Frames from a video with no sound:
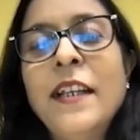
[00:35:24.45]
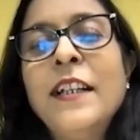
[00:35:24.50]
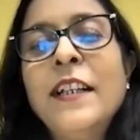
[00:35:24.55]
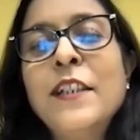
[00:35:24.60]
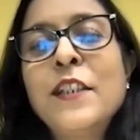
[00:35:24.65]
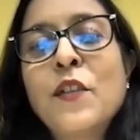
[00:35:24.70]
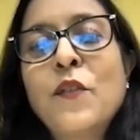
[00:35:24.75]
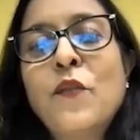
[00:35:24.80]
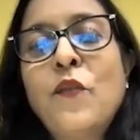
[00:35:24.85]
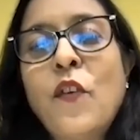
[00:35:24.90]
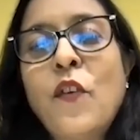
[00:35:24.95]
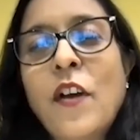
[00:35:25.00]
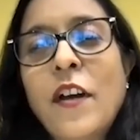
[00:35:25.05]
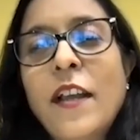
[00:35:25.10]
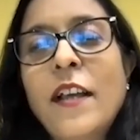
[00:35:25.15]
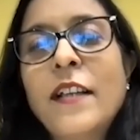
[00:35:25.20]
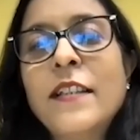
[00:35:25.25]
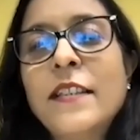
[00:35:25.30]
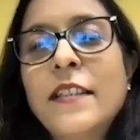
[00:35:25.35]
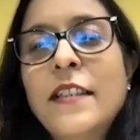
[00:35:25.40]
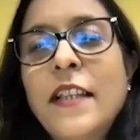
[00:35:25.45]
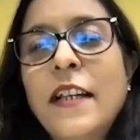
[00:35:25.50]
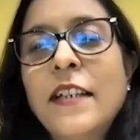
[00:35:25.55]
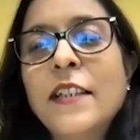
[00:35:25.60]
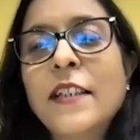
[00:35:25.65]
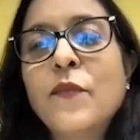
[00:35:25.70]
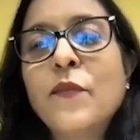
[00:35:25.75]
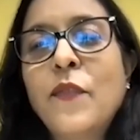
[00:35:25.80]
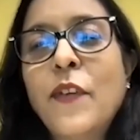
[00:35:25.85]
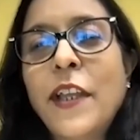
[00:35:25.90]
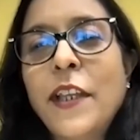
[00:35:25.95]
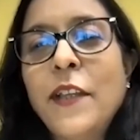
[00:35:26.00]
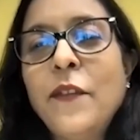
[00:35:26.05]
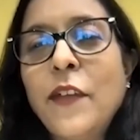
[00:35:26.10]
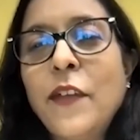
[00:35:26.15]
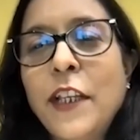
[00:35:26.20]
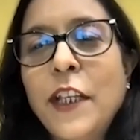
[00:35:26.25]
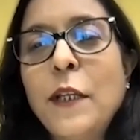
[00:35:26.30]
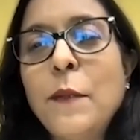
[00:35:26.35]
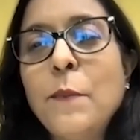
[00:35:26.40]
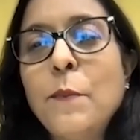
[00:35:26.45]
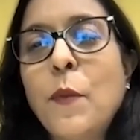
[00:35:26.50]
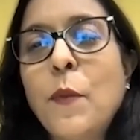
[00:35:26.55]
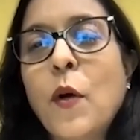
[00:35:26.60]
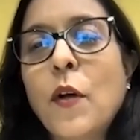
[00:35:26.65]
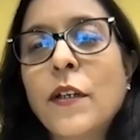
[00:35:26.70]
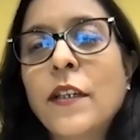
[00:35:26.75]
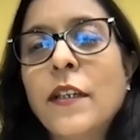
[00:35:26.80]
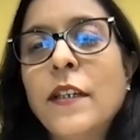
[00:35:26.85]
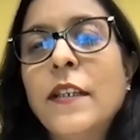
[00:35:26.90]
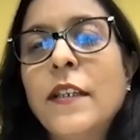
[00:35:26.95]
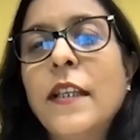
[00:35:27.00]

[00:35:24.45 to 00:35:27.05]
So for us, that is very, very important,